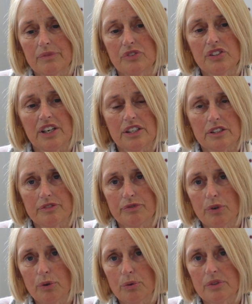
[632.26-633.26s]
change of
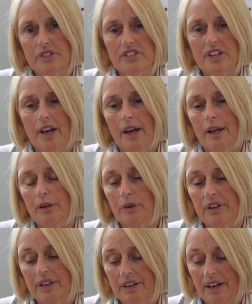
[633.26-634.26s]
roles,
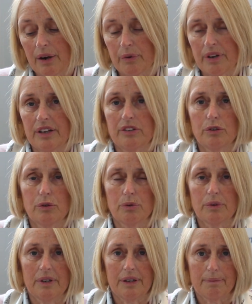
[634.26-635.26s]
looking at how can
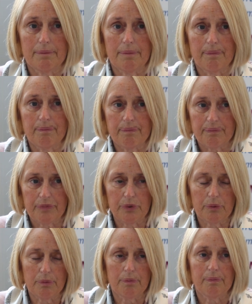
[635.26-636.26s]

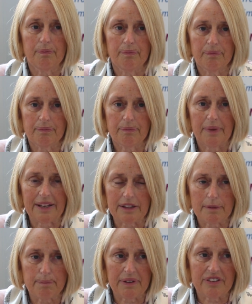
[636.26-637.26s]
you make
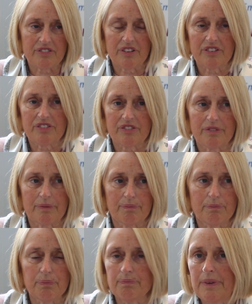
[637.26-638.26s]
the business
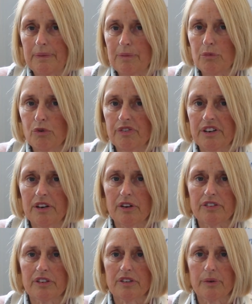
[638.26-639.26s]
maybe move in
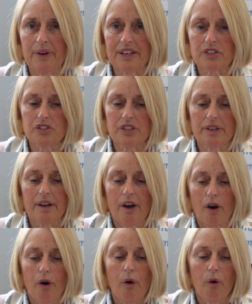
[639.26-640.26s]
another direction.
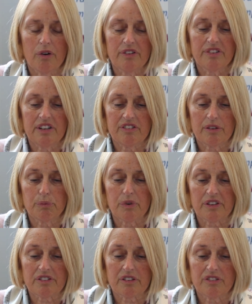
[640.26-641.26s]
All of these are
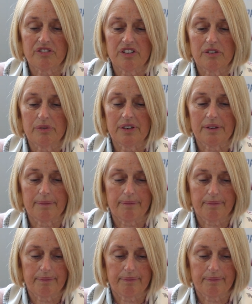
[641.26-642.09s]
worth considering.